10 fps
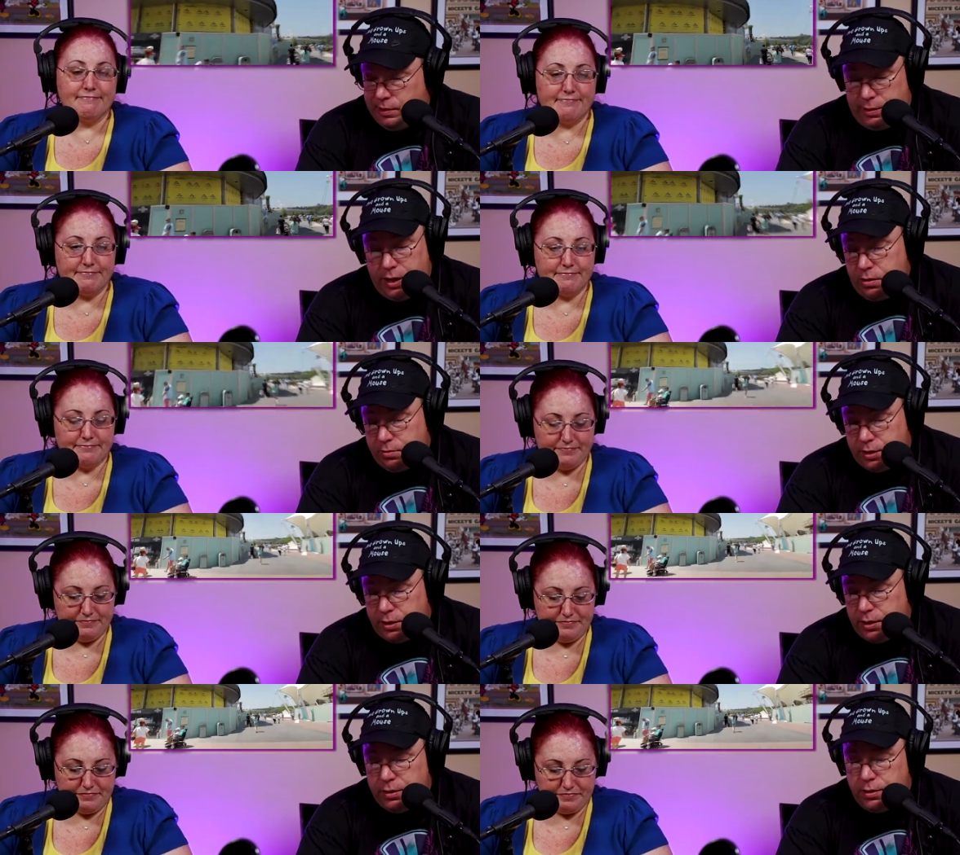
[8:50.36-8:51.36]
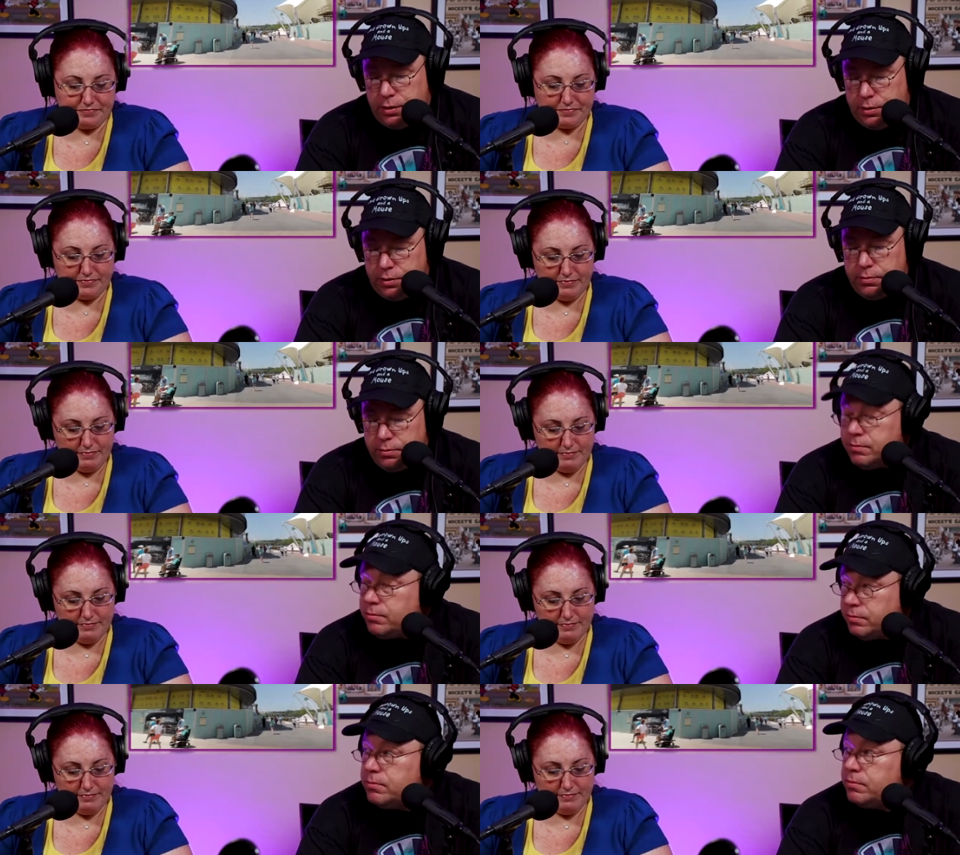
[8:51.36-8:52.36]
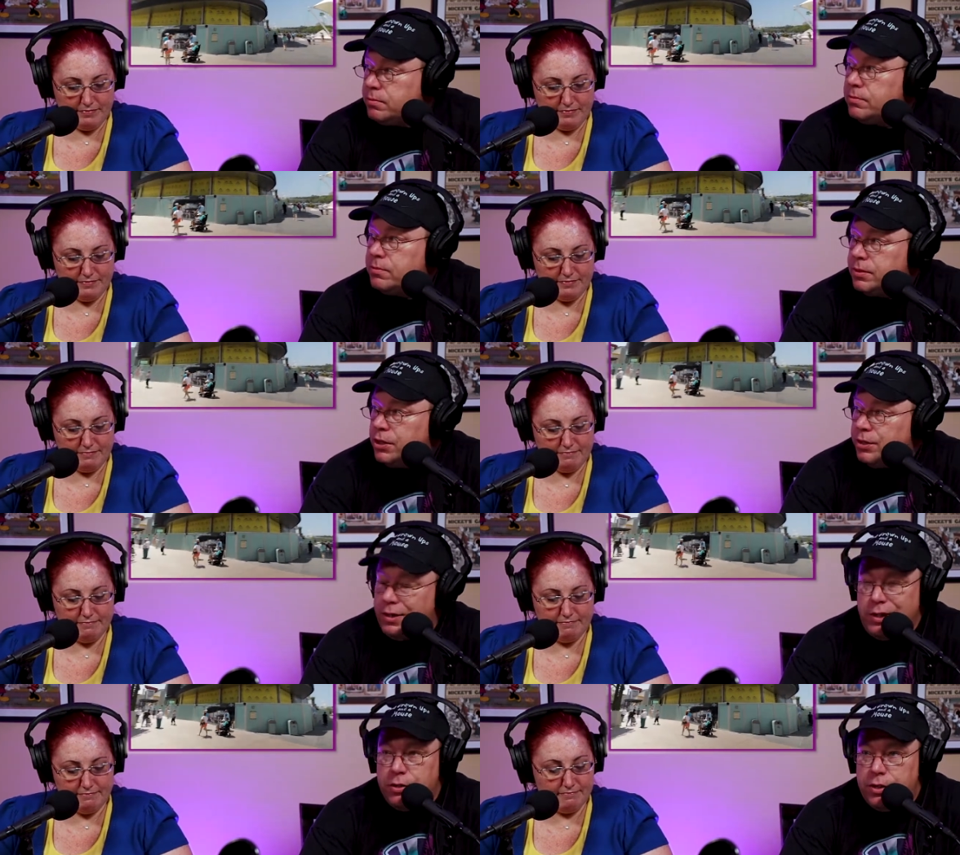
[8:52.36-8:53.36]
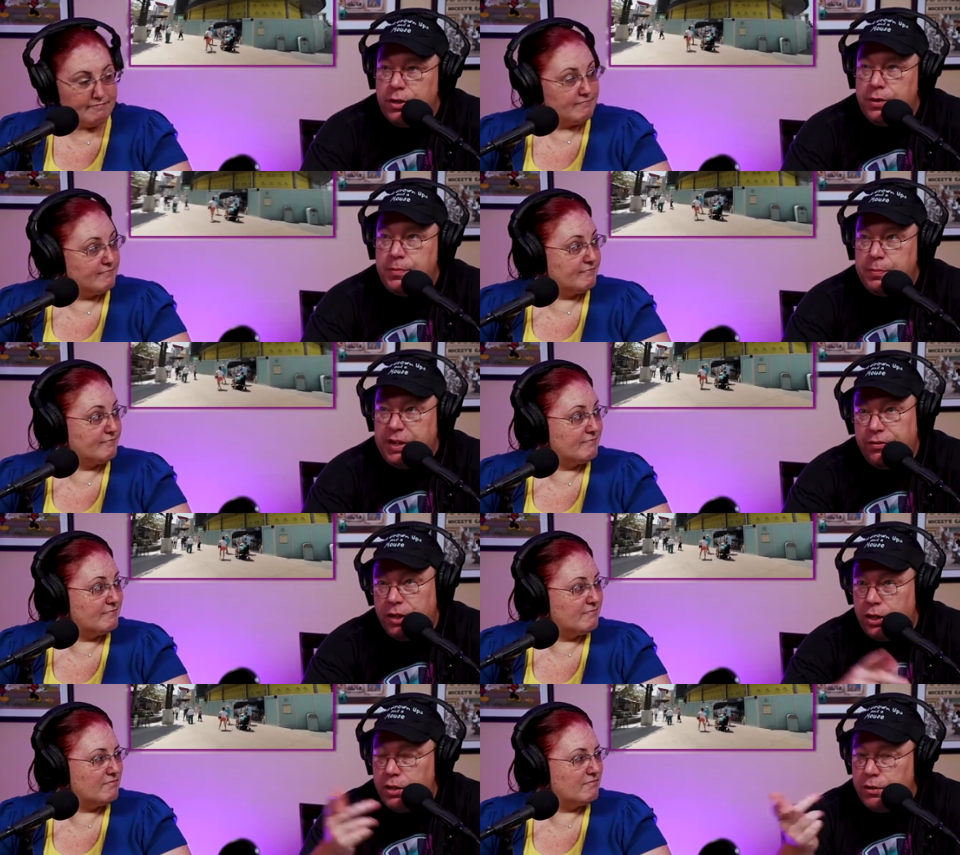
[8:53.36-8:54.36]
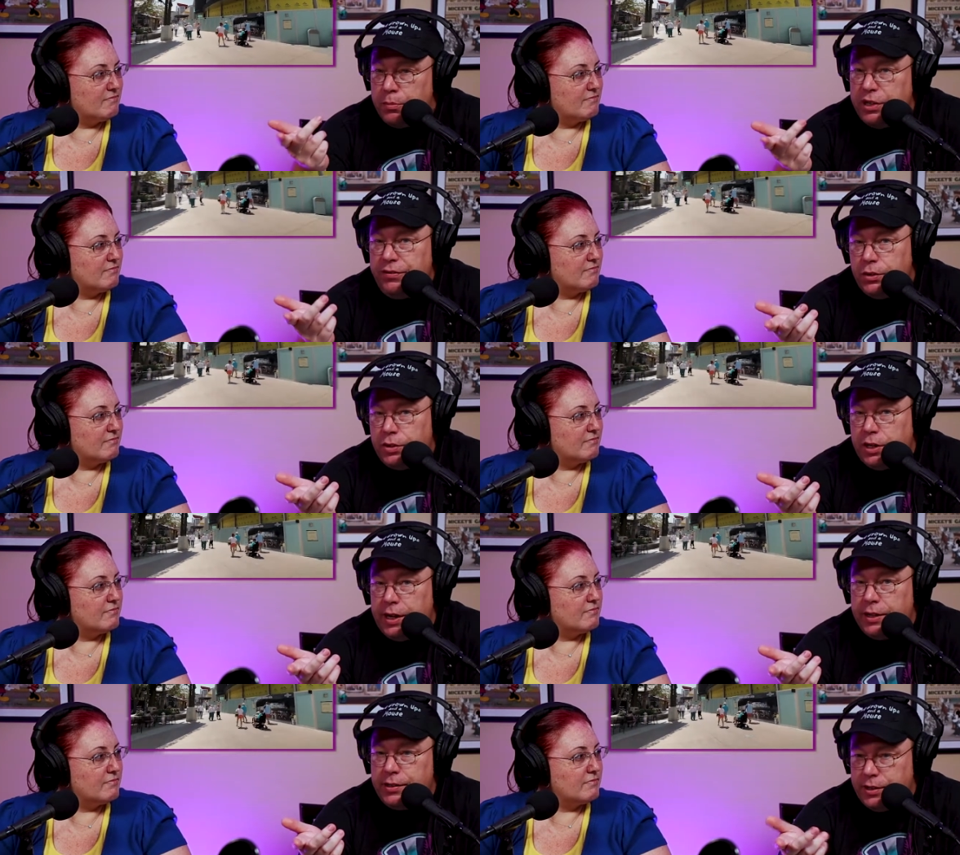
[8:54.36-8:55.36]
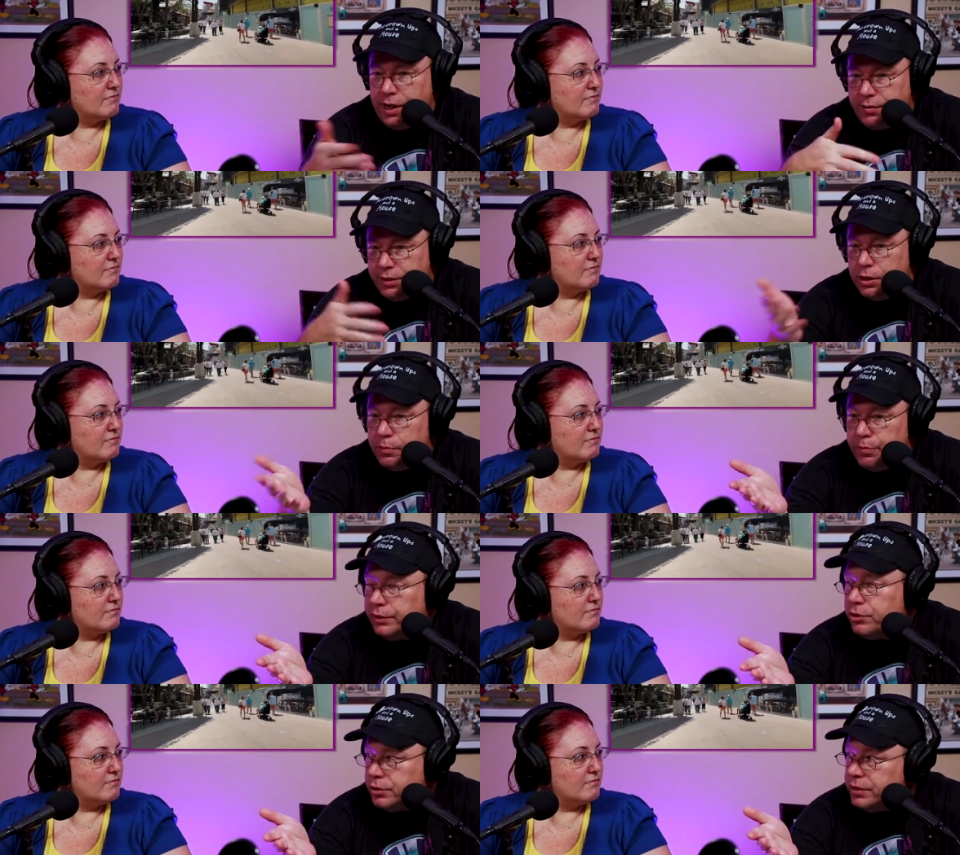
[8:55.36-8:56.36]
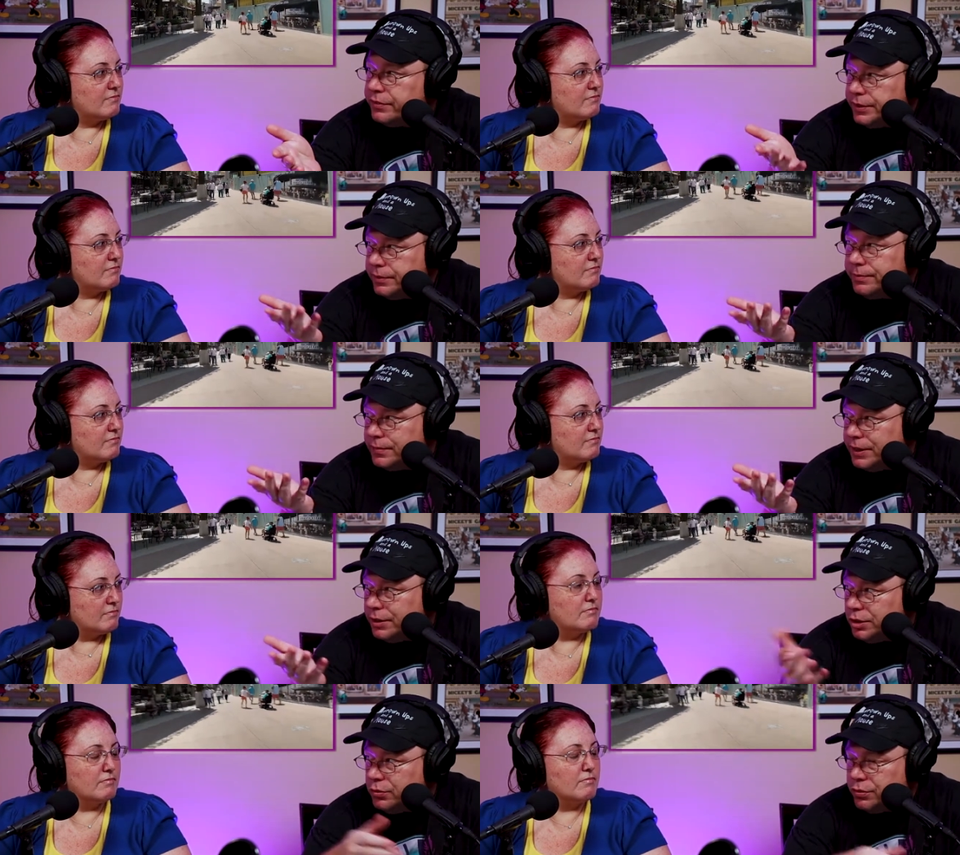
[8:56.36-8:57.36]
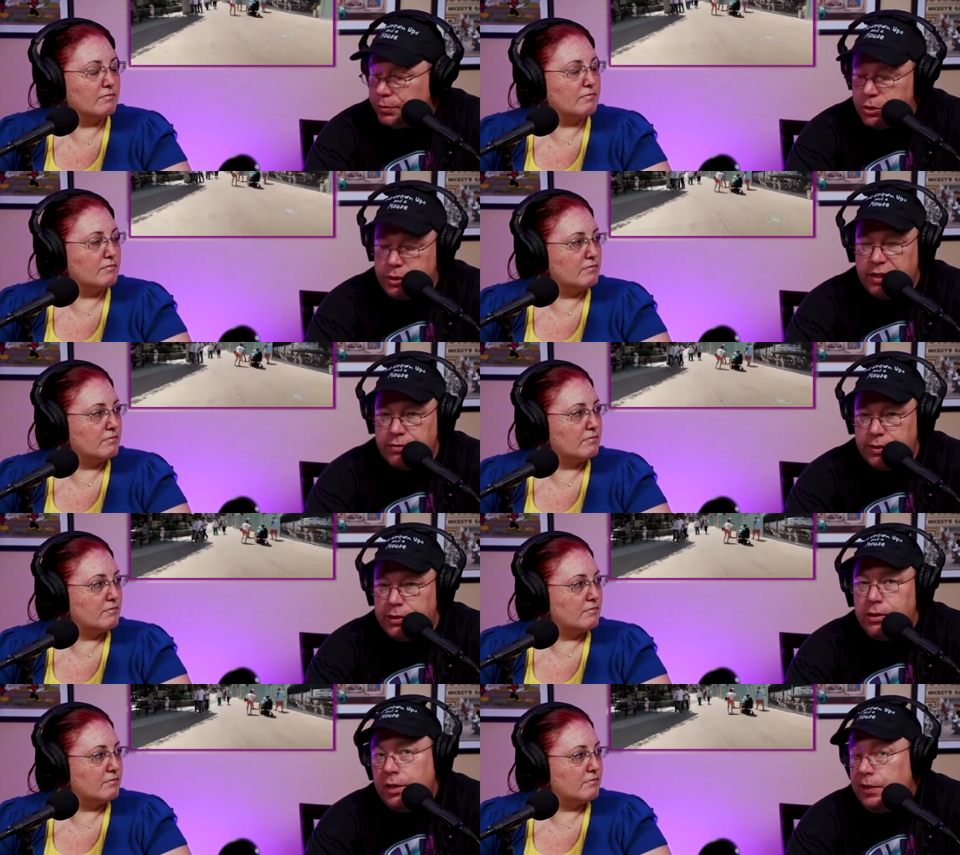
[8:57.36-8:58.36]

Speaker 1: yeah, uh, it uh, there you know the but even the the preview sign because they had a little picture of it like they do for most stuff, and